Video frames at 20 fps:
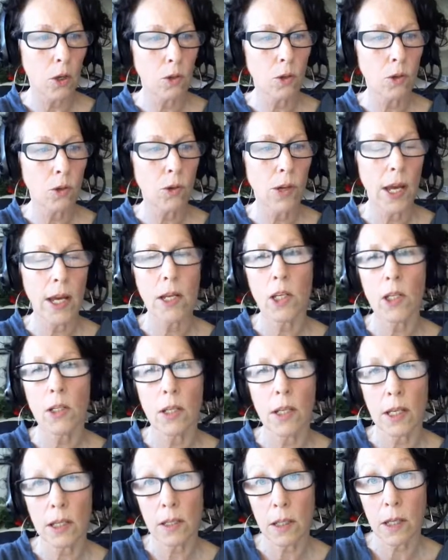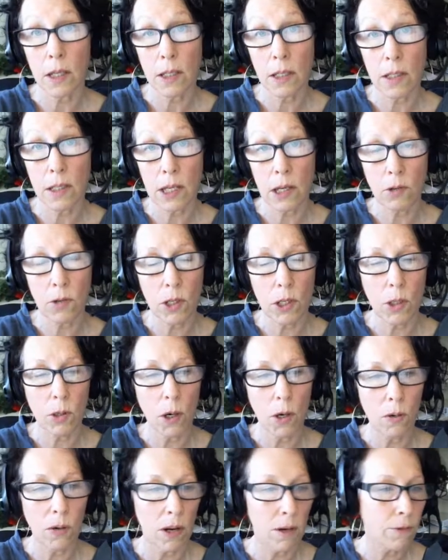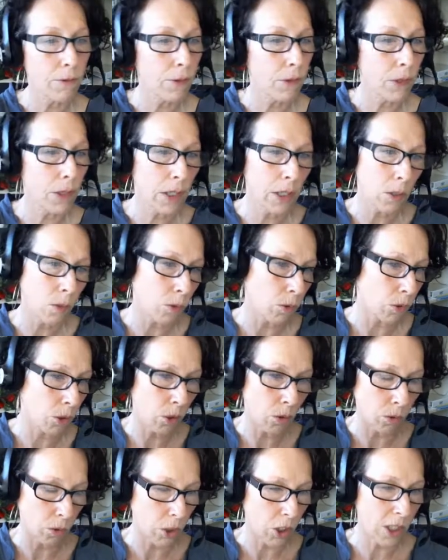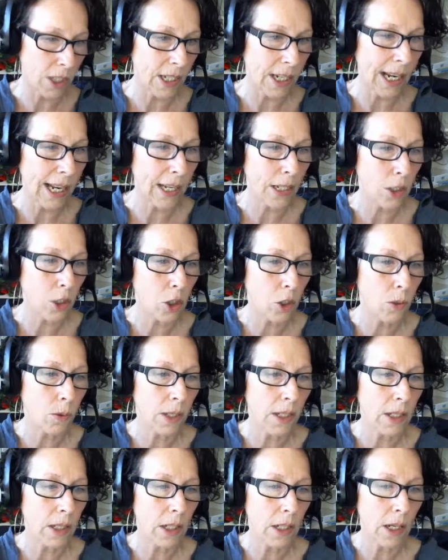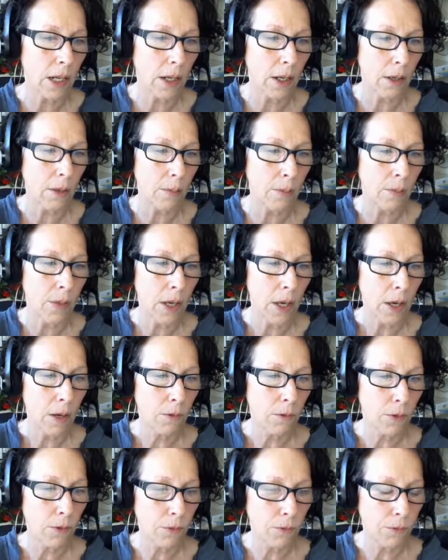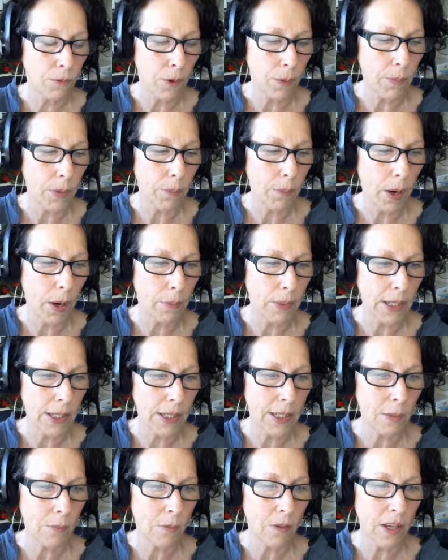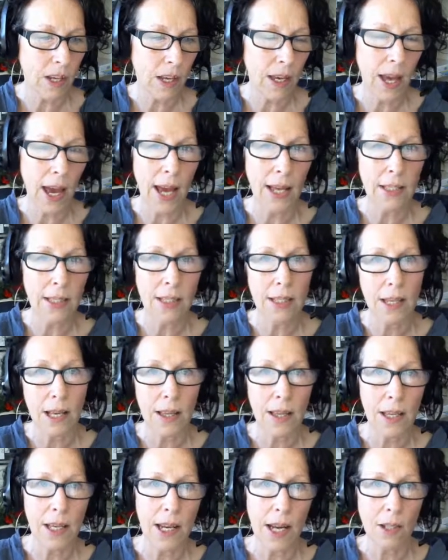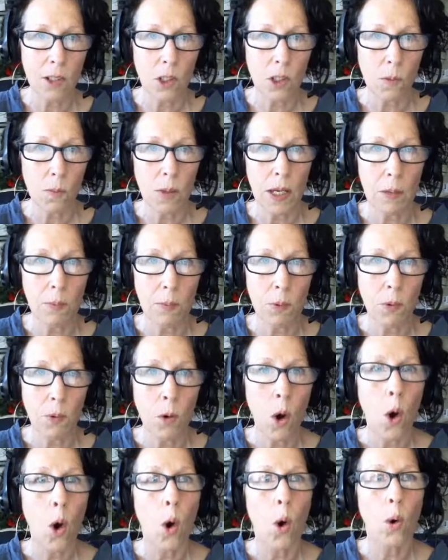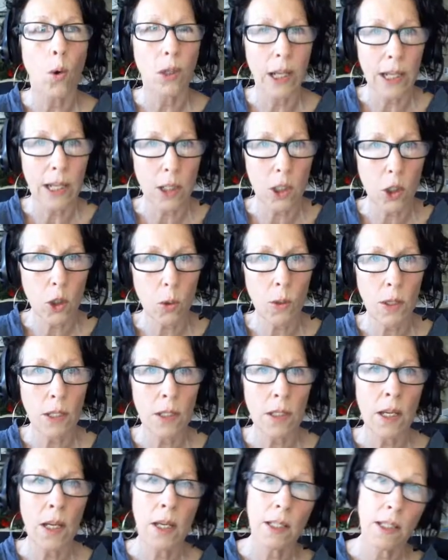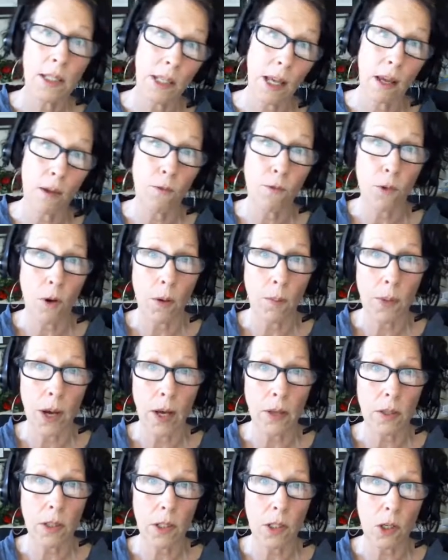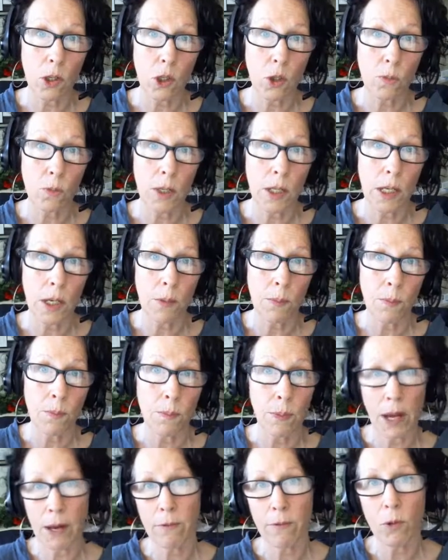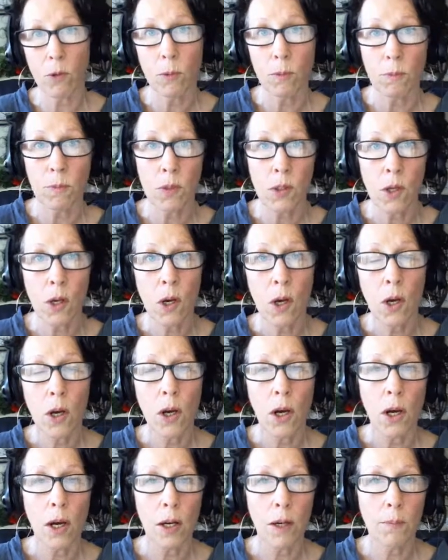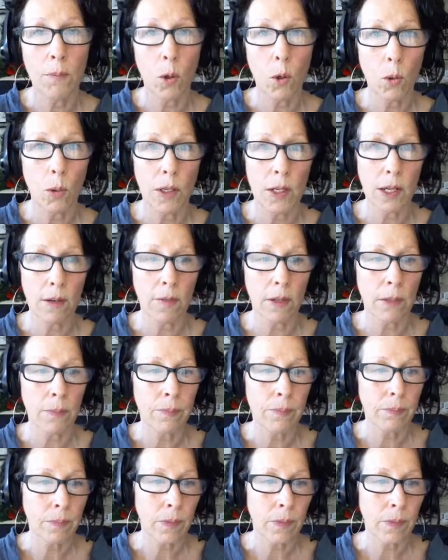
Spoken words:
create a secret URL for it, or just link to it from the public sphere and send that out to people, or link to it, say, from other social media platforms or whatever.